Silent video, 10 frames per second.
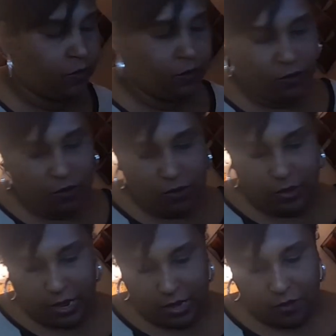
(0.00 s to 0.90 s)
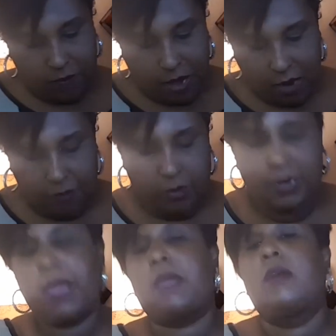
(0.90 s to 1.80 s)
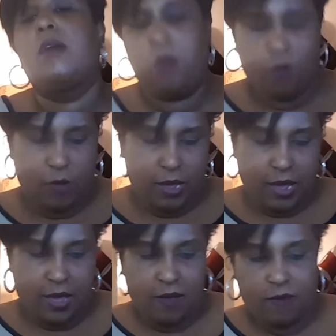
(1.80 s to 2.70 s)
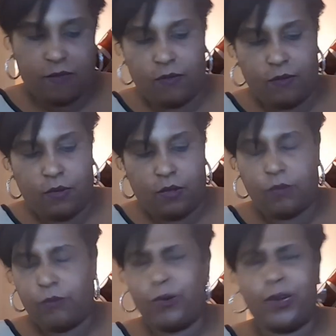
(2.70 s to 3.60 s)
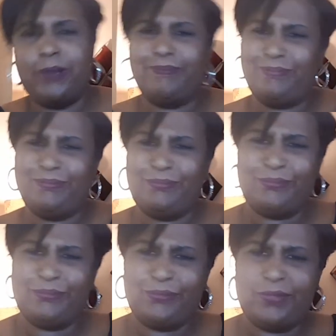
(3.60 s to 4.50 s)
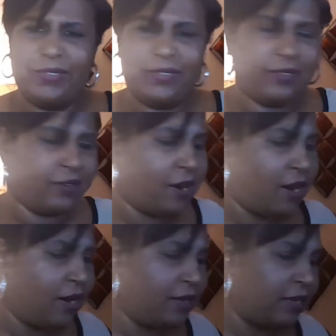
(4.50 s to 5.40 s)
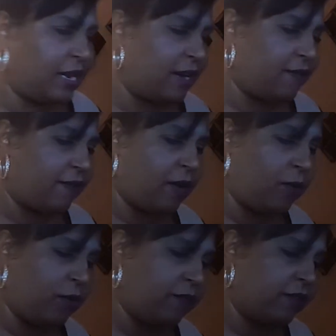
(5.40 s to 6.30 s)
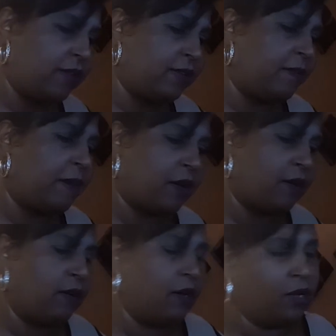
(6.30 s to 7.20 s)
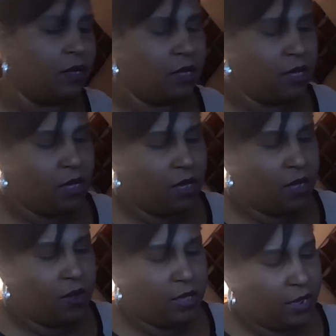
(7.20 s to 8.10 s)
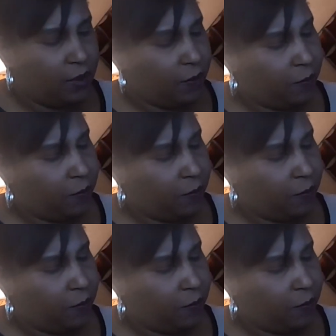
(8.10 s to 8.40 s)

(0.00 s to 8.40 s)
Okay, at the bottom of the deck, we have, well, this is a card to clarify with. Doesn't matter. Okay.